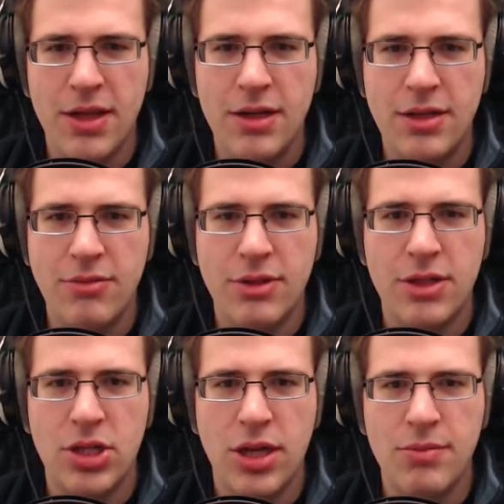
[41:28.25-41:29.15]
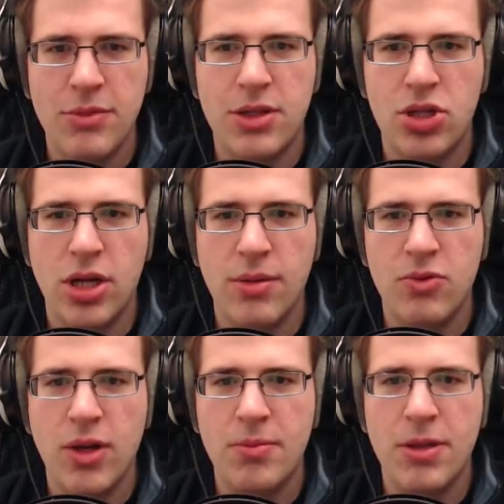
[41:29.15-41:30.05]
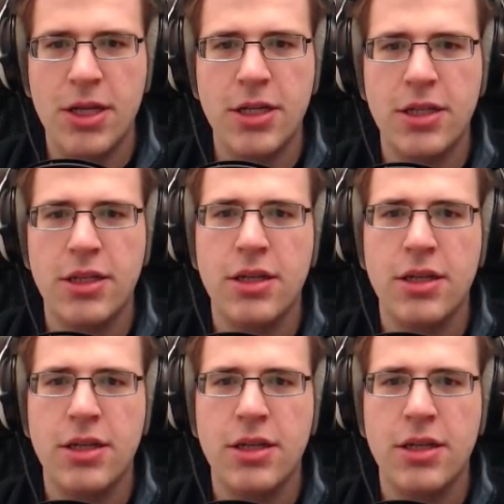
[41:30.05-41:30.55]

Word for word: Let's see what the charm, charm wave does.